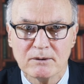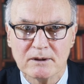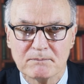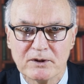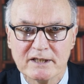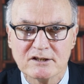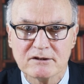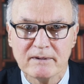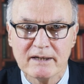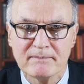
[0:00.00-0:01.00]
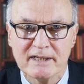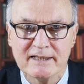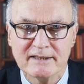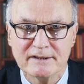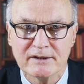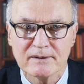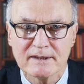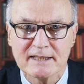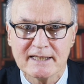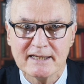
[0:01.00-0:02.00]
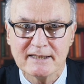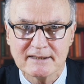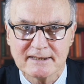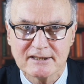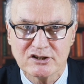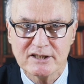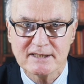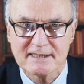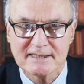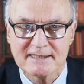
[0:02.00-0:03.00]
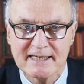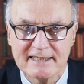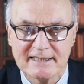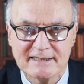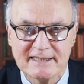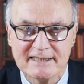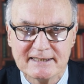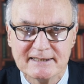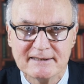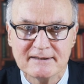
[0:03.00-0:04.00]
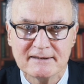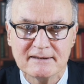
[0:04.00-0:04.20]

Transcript: who will bring to my mind all the things that Jesus said and did,